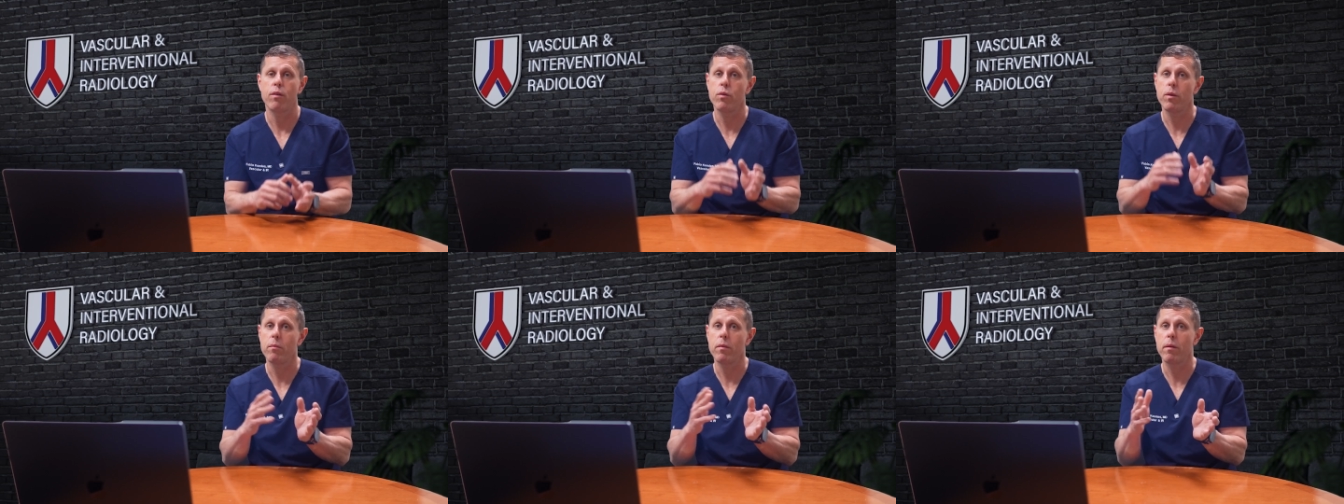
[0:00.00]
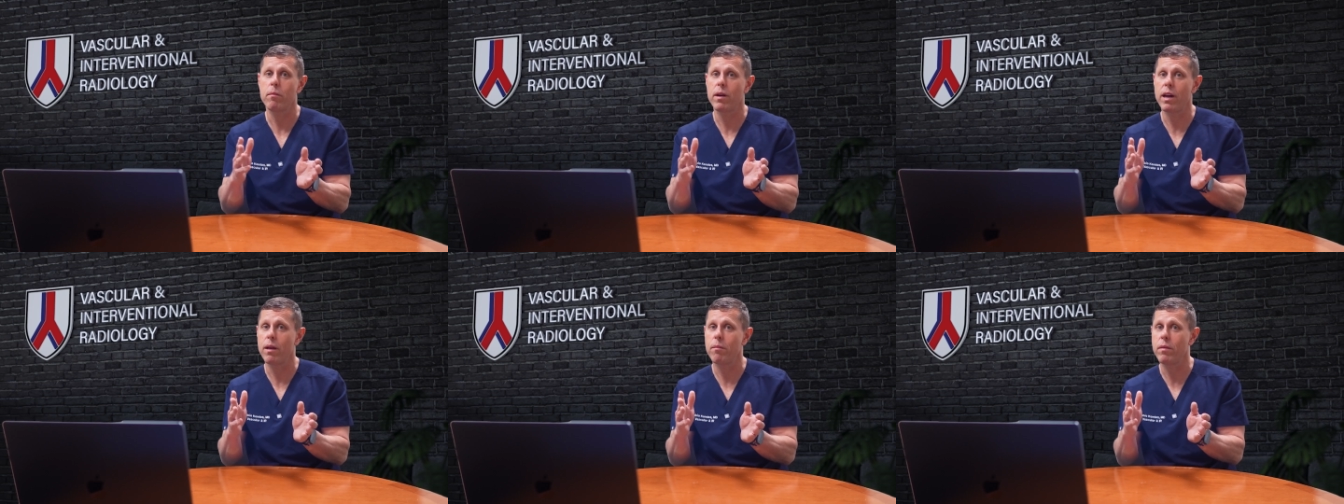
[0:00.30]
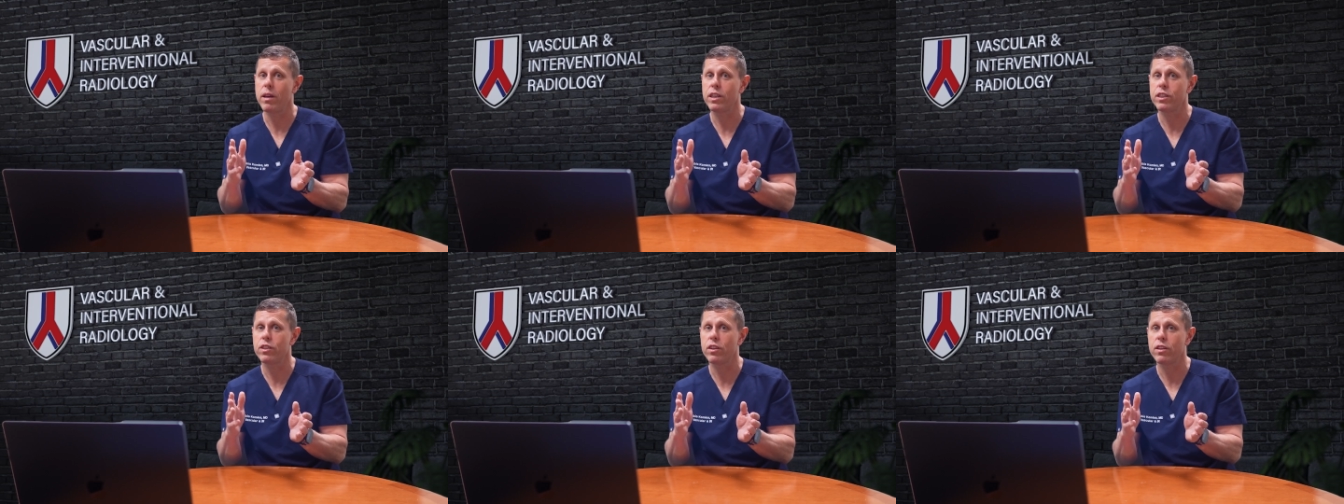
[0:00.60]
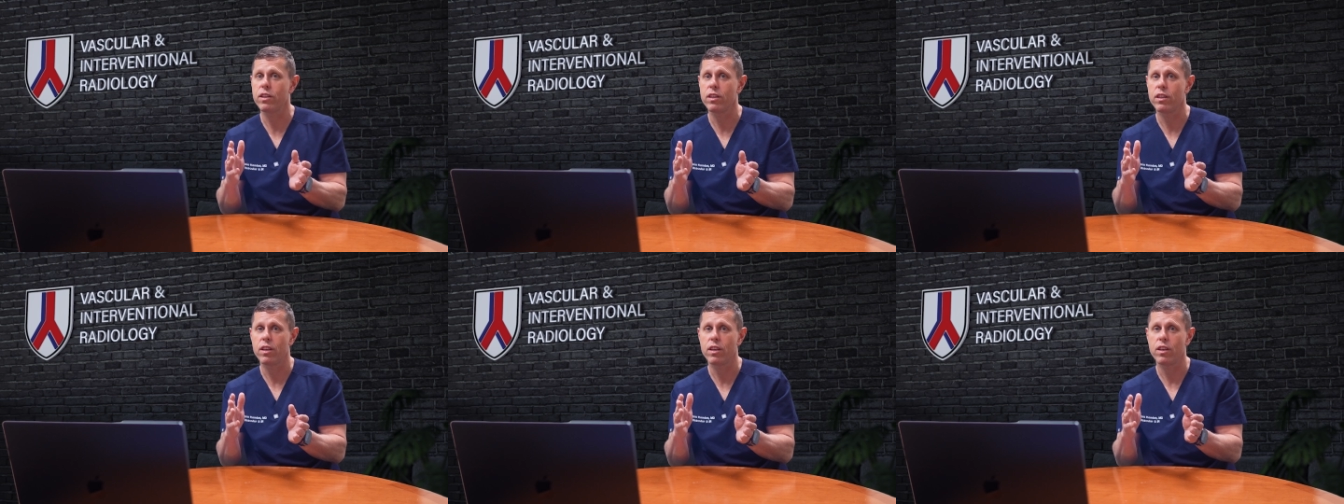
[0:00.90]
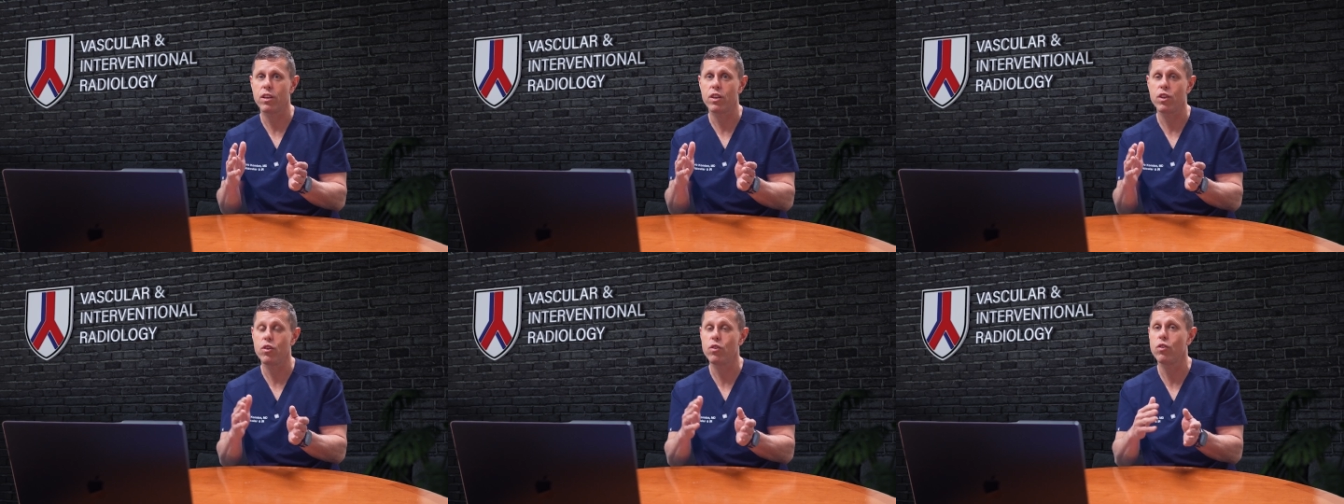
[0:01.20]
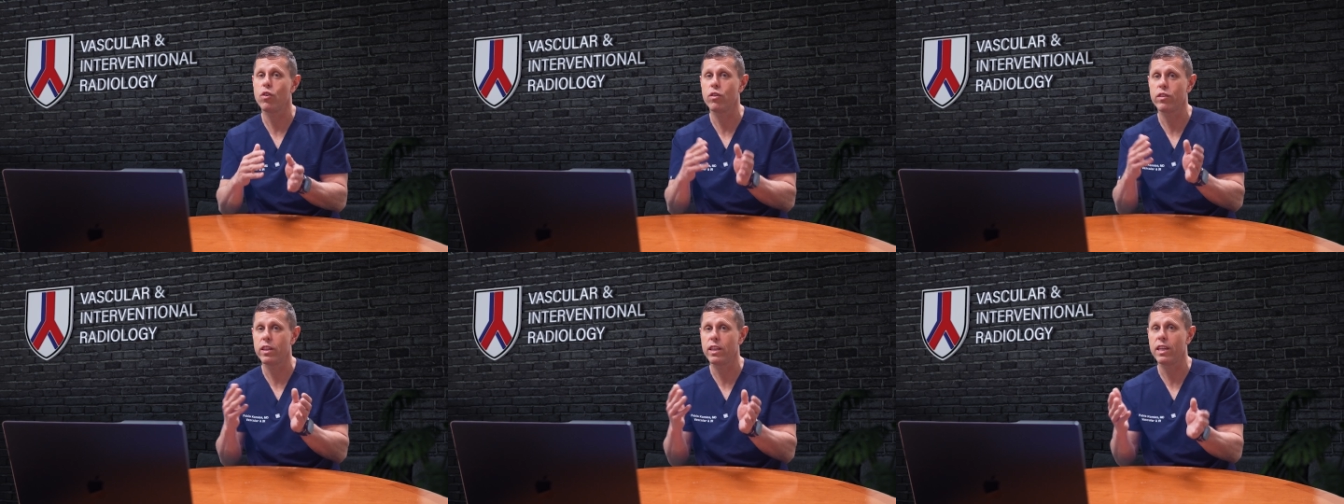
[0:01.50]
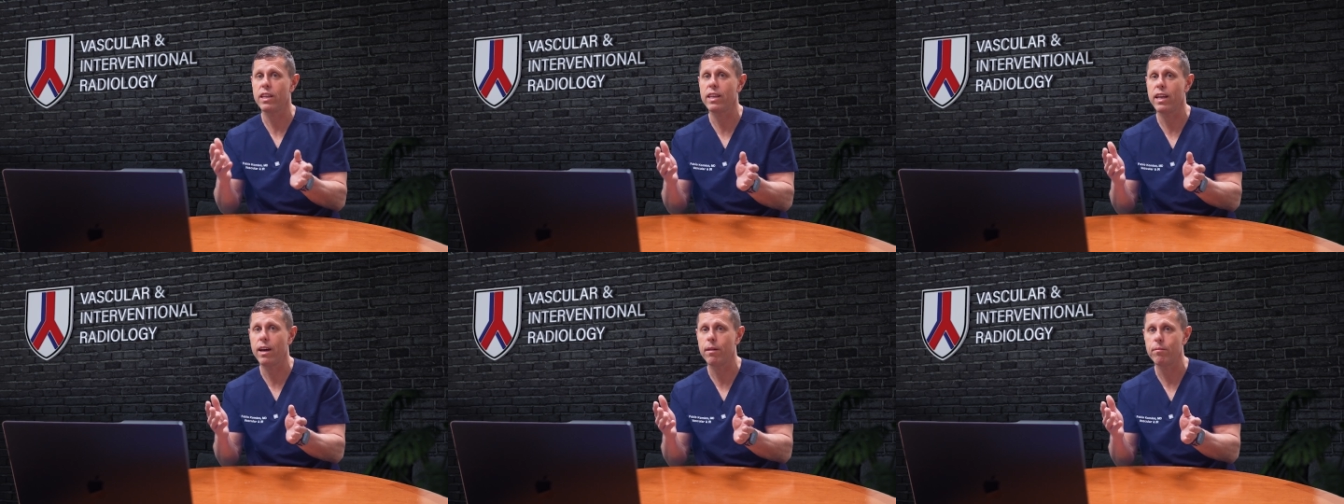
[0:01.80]
And remember I mentioned you don't
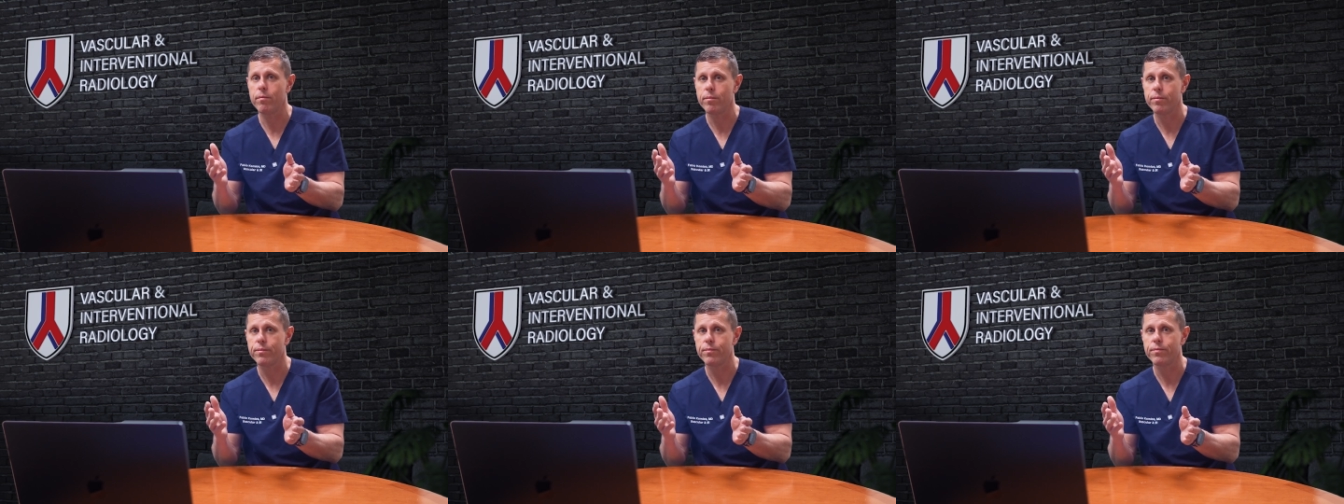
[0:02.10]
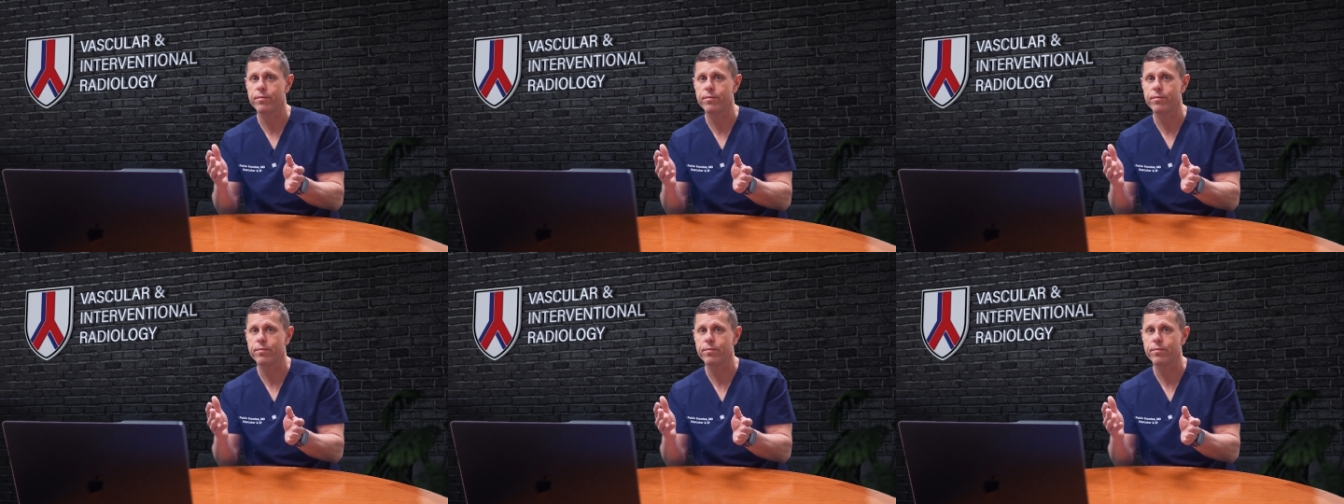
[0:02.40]
need them?